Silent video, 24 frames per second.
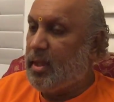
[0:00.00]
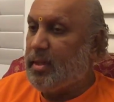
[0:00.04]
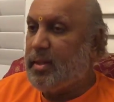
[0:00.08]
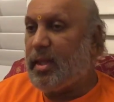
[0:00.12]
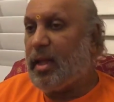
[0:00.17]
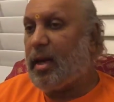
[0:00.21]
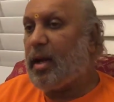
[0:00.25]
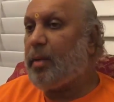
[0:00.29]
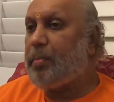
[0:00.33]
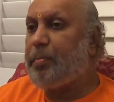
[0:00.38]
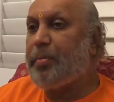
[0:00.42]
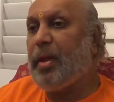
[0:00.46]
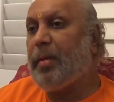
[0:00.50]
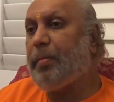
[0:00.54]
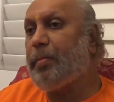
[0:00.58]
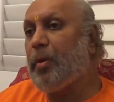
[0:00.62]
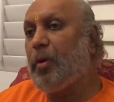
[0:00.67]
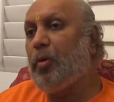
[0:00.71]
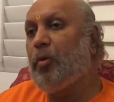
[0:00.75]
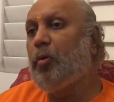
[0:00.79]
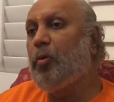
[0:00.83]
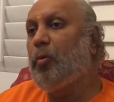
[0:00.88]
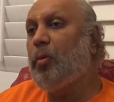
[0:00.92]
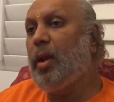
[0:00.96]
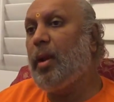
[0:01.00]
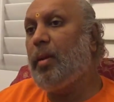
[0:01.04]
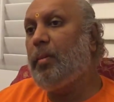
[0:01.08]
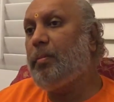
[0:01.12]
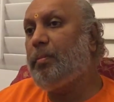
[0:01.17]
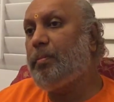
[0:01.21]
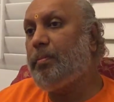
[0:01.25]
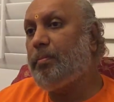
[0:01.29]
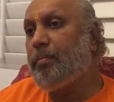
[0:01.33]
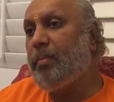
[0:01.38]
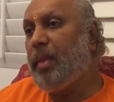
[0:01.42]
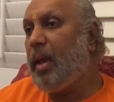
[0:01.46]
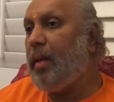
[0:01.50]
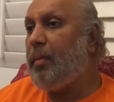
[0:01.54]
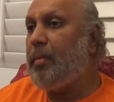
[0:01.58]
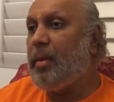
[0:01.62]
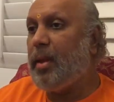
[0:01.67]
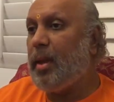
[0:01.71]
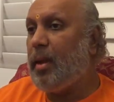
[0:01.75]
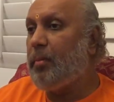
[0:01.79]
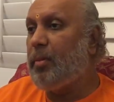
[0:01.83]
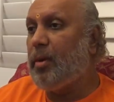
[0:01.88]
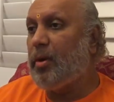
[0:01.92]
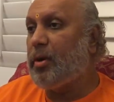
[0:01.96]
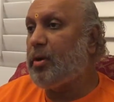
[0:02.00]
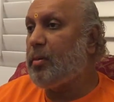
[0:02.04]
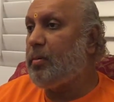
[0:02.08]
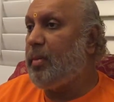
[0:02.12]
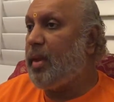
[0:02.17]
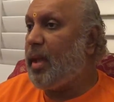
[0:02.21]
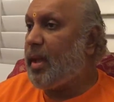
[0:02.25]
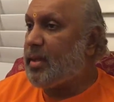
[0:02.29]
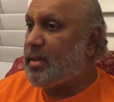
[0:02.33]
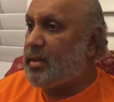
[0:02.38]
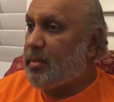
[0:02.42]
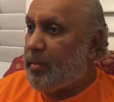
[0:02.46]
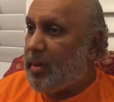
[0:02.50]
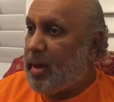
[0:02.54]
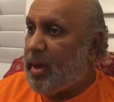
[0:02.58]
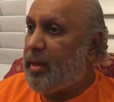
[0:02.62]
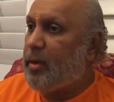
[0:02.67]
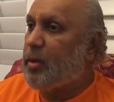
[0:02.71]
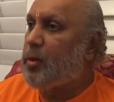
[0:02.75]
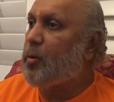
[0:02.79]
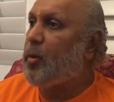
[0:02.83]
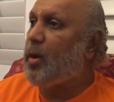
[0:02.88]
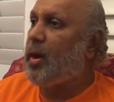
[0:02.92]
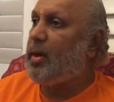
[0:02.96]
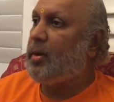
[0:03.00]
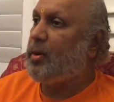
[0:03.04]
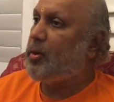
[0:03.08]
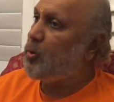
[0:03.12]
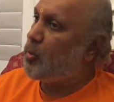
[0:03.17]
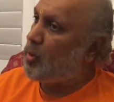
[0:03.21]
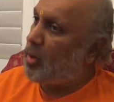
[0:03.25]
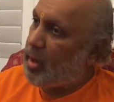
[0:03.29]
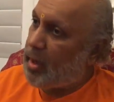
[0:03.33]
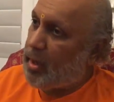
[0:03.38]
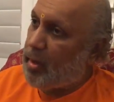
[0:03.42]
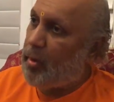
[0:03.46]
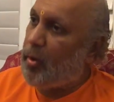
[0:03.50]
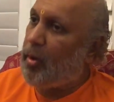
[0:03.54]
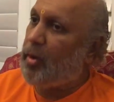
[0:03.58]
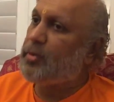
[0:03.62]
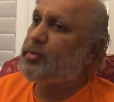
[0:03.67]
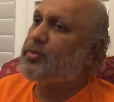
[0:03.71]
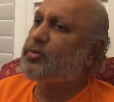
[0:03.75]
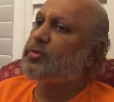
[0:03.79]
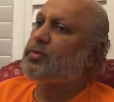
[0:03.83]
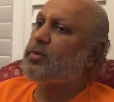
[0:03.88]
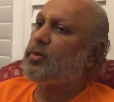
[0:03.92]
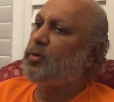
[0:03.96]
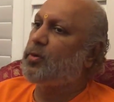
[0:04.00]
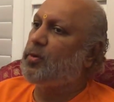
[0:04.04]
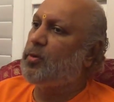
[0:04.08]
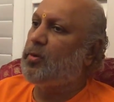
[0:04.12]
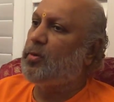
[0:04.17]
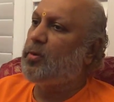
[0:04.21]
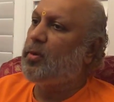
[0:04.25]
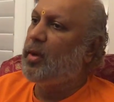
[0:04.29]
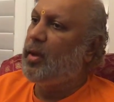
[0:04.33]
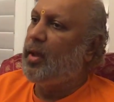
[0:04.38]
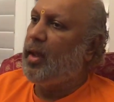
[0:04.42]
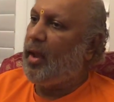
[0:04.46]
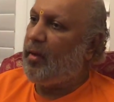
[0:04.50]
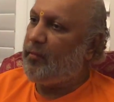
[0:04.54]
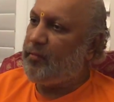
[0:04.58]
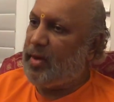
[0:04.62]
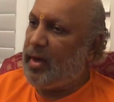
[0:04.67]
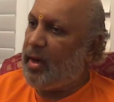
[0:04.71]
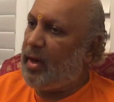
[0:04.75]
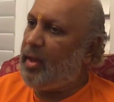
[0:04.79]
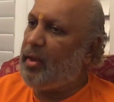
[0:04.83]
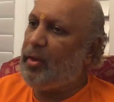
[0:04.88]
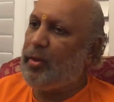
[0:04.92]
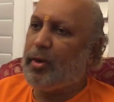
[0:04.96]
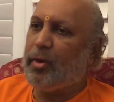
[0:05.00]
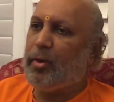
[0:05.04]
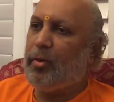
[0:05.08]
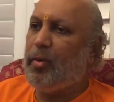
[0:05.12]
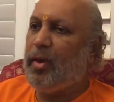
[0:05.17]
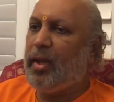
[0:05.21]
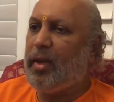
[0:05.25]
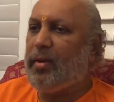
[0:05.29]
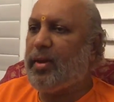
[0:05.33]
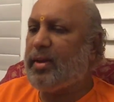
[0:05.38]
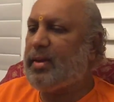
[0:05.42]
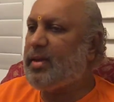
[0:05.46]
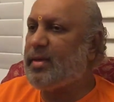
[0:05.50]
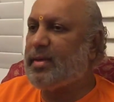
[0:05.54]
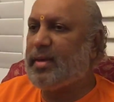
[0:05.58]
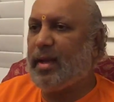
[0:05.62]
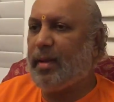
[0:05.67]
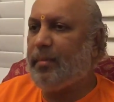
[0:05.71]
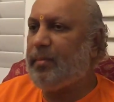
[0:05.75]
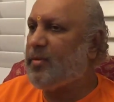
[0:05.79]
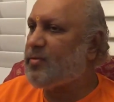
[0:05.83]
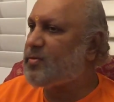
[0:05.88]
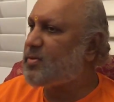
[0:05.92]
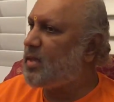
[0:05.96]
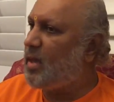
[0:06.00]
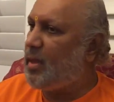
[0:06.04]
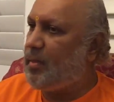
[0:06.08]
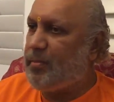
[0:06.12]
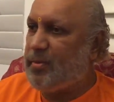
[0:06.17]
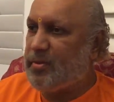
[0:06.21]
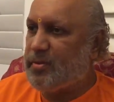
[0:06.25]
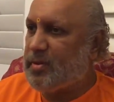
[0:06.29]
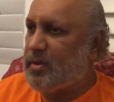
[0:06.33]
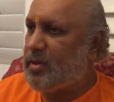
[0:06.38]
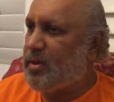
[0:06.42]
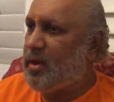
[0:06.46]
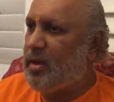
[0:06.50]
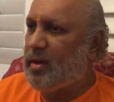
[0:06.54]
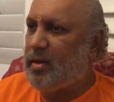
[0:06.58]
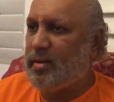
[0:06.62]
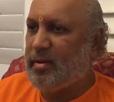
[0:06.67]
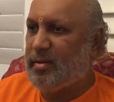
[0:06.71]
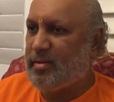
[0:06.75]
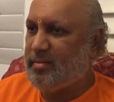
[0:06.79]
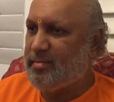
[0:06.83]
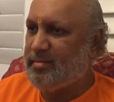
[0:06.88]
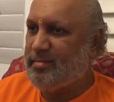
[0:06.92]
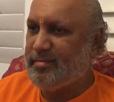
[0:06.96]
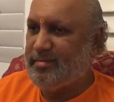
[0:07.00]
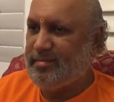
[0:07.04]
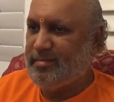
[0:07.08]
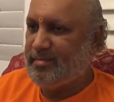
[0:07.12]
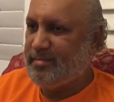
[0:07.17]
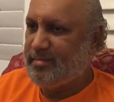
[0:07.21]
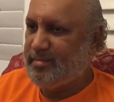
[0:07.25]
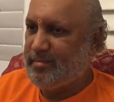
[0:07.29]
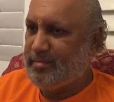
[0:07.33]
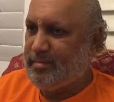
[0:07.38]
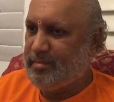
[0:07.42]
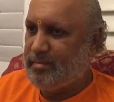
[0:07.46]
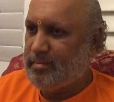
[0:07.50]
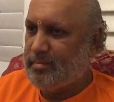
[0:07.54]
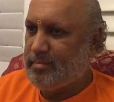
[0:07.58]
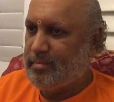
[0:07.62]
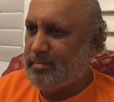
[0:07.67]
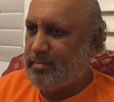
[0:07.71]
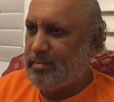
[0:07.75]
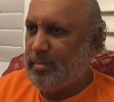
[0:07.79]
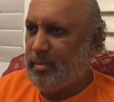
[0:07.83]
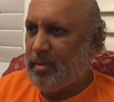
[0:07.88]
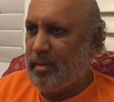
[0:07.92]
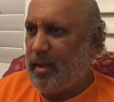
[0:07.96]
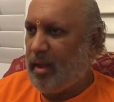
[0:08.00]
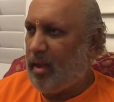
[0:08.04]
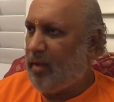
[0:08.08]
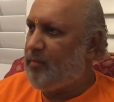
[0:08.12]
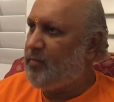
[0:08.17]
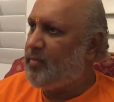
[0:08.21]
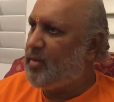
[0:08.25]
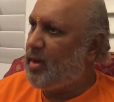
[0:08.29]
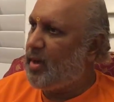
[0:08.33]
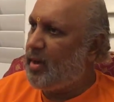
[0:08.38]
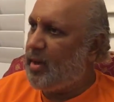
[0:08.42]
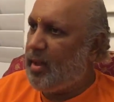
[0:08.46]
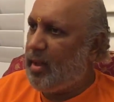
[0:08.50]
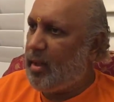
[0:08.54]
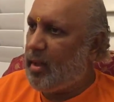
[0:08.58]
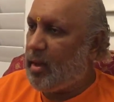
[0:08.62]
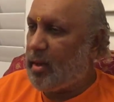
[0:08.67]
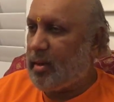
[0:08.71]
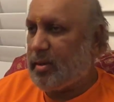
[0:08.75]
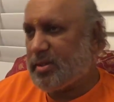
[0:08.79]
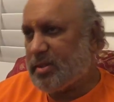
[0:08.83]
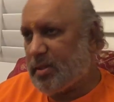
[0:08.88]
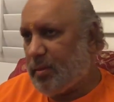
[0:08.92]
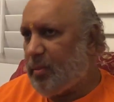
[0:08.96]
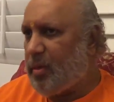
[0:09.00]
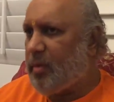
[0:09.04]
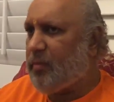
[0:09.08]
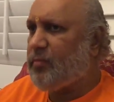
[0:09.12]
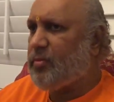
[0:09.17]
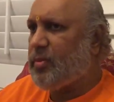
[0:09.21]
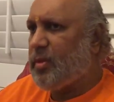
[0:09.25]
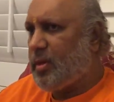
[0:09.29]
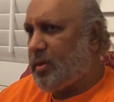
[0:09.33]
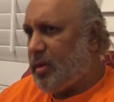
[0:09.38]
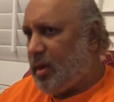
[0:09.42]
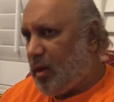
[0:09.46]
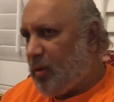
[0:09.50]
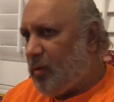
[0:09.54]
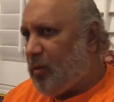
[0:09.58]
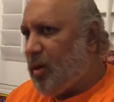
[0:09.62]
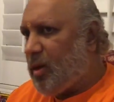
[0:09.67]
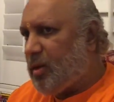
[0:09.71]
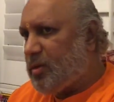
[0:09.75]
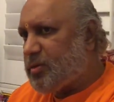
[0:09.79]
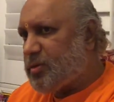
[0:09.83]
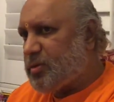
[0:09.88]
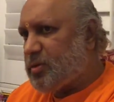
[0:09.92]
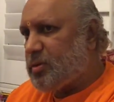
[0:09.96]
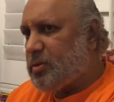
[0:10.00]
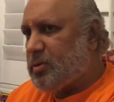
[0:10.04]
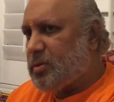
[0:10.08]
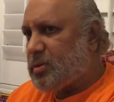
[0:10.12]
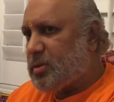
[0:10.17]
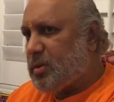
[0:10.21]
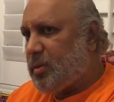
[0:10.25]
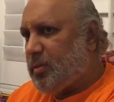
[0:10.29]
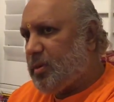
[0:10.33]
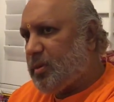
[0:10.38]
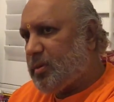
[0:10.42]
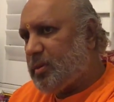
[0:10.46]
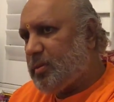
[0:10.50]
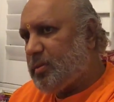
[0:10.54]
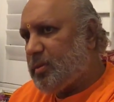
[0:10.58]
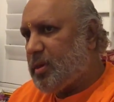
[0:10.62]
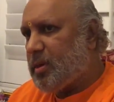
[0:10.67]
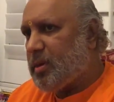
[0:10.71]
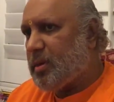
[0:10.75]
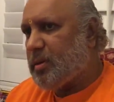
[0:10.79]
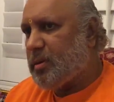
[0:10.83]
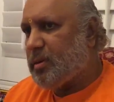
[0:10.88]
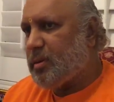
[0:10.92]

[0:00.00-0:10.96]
There are people who may be able to make the mind quiet. You can also do. Every day you are doing at the time of sleep, is it not? Every day. Some of the, now also, some of them are.